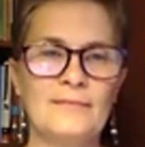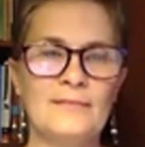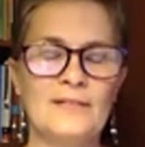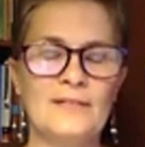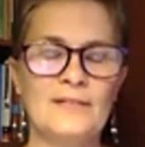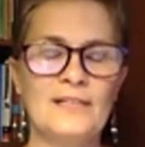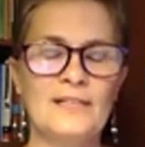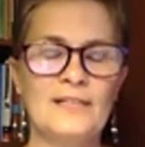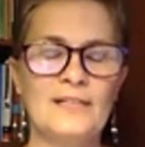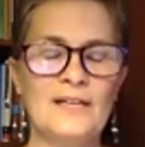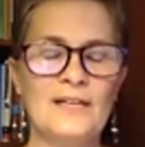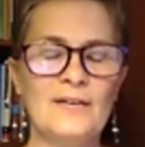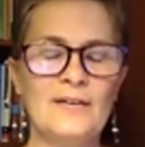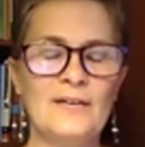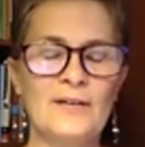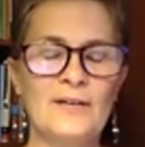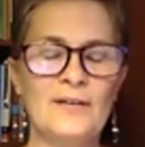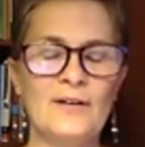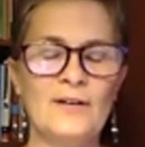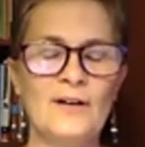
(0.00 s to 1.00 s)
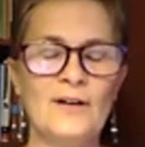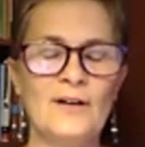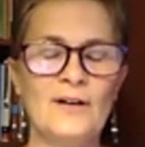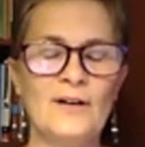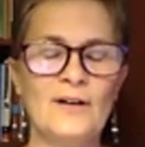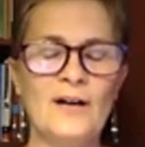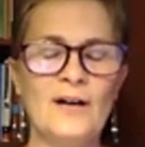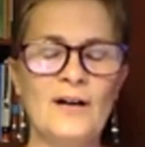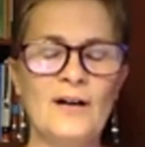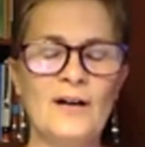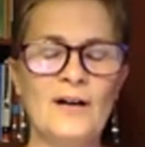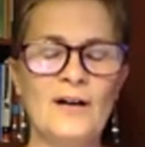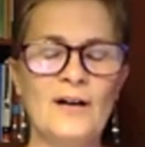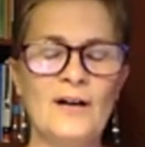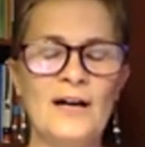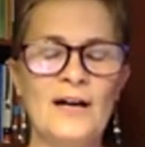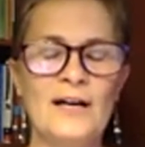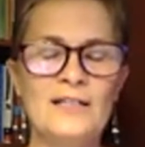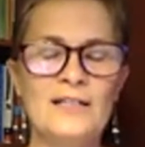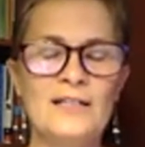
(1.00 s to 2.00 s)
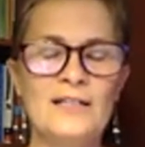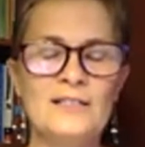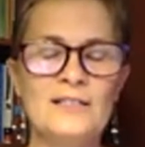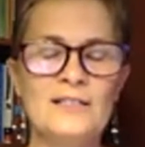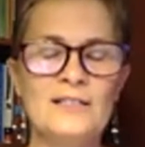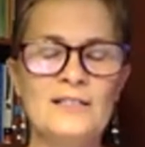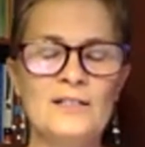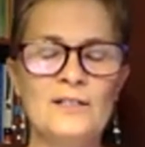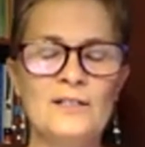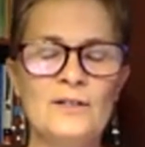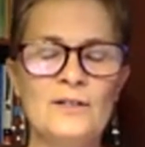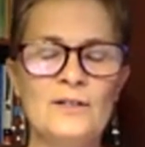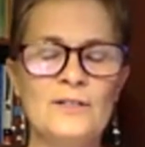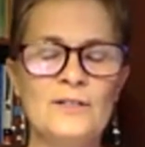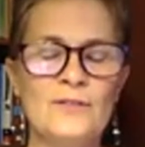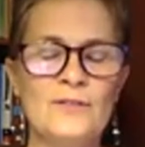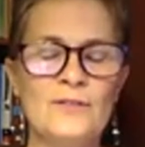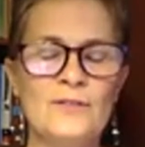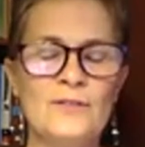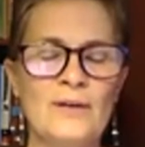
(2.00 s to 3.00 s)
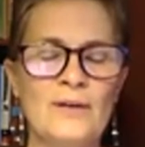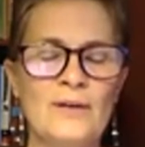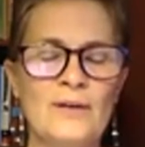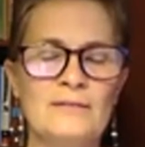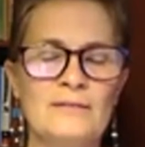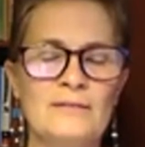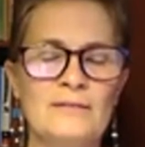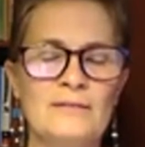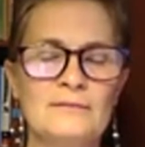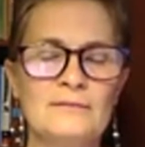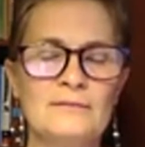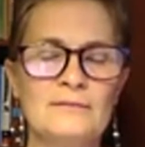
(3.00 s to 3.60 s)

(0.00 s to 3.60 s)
Allowing your eyes to close if they're not already.